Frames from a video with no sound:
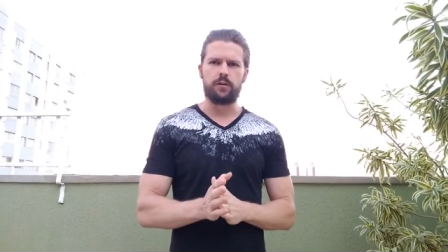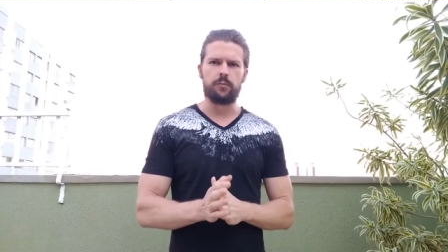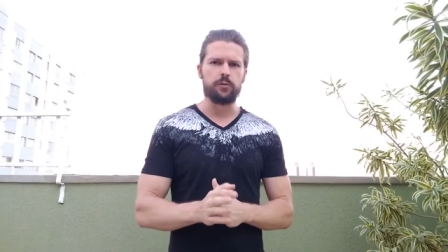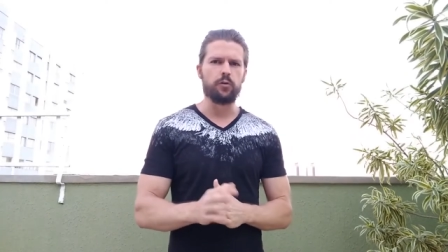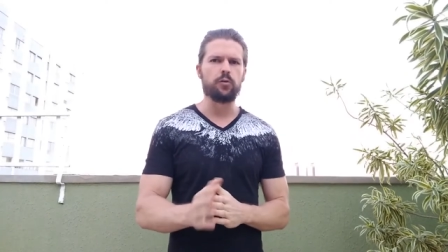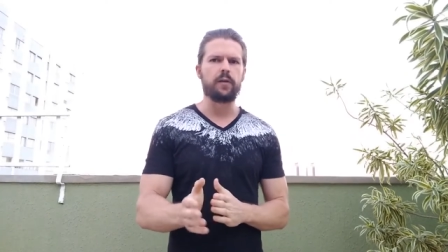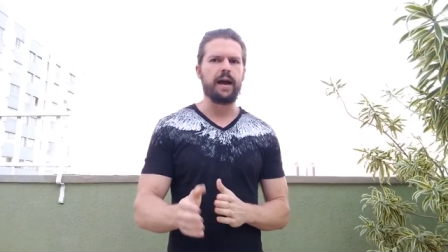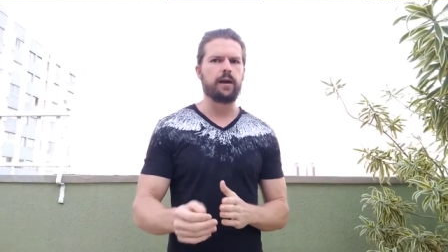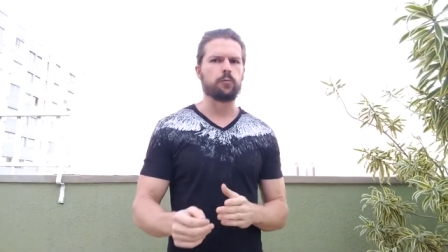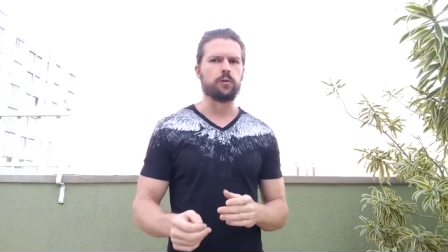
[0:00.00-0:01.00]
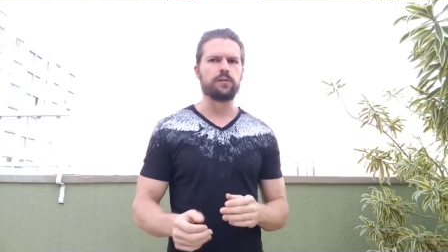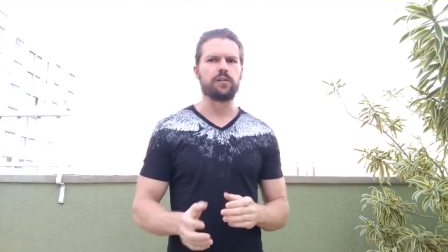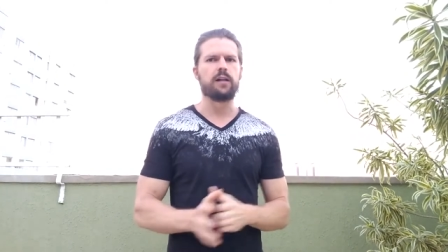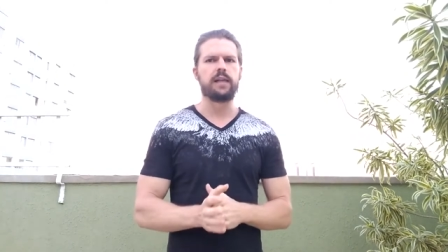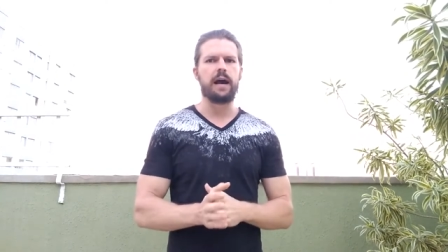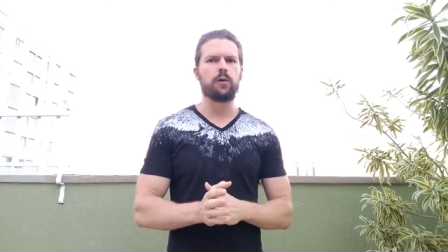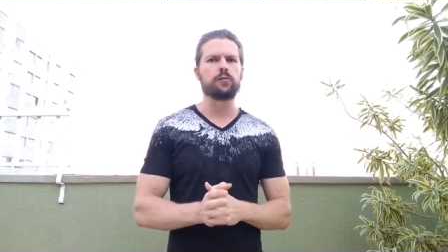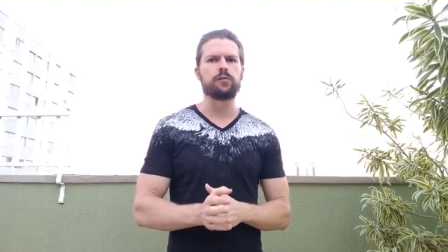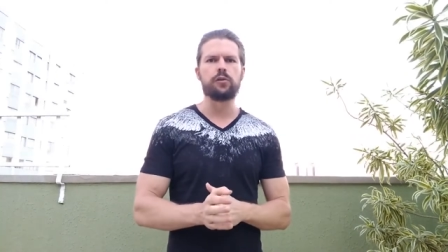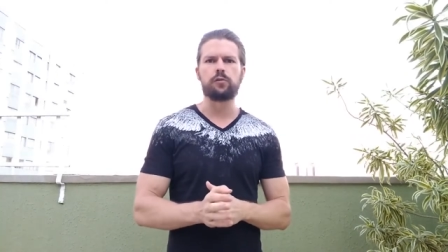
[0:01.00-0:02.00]
Um, Google AdWords
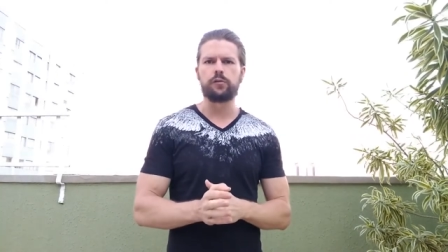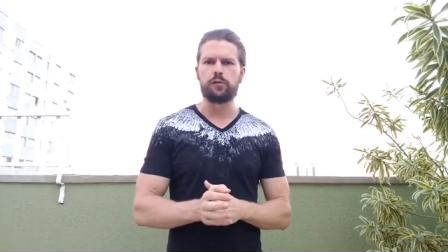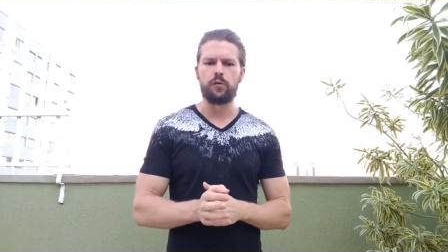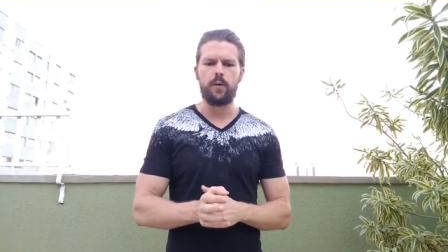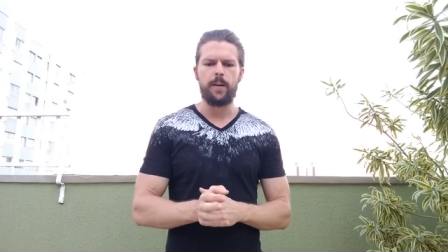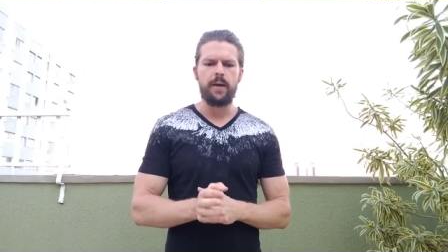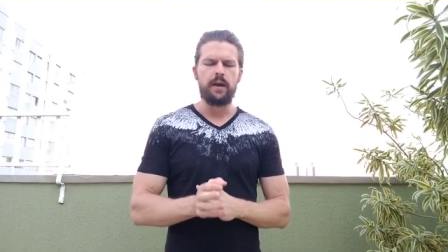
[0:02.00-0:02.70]
allows you to